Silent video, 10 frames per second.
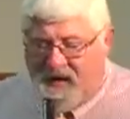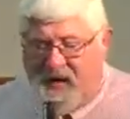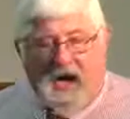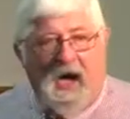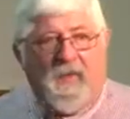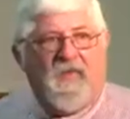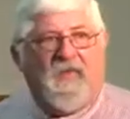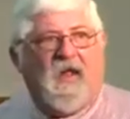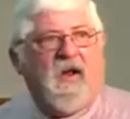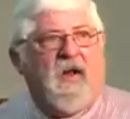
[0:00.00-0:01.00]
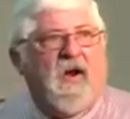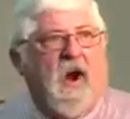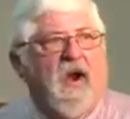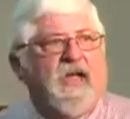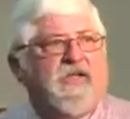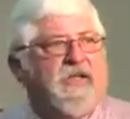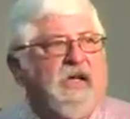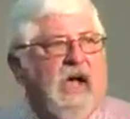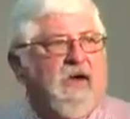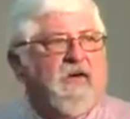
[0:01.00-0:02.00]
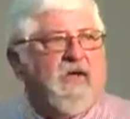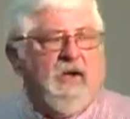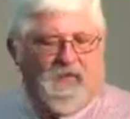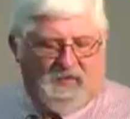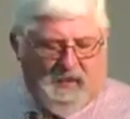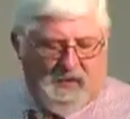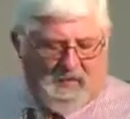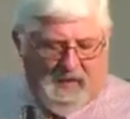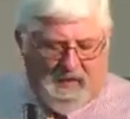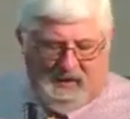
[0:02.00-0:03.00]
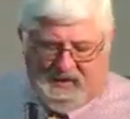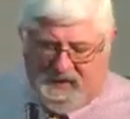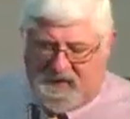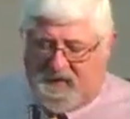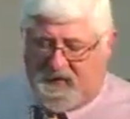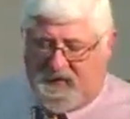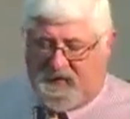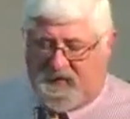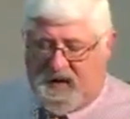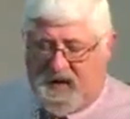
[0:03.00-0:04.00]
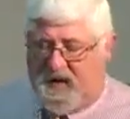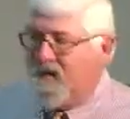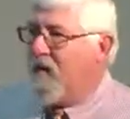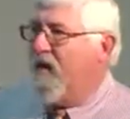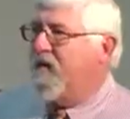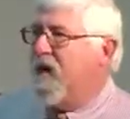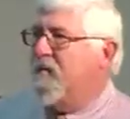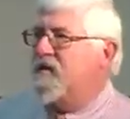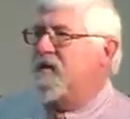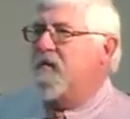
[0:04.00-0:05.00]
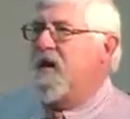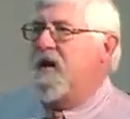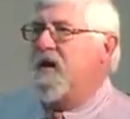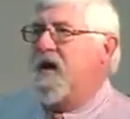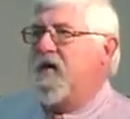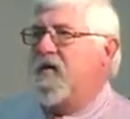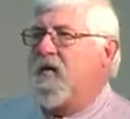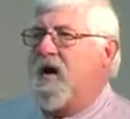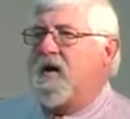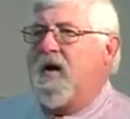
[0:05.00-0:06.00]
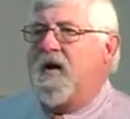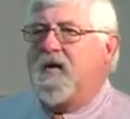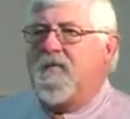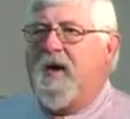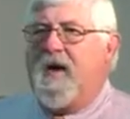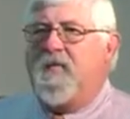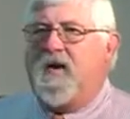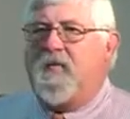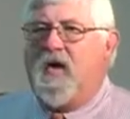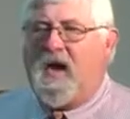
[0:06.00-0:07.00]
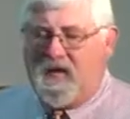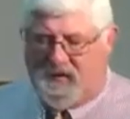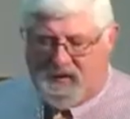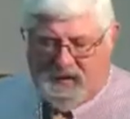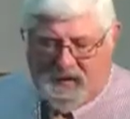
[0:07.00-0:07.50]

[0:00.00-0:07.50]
Our lesson title comes, maybe it's influenced by a famous comedian. I don't know. I call it You Might Be a Prodigal.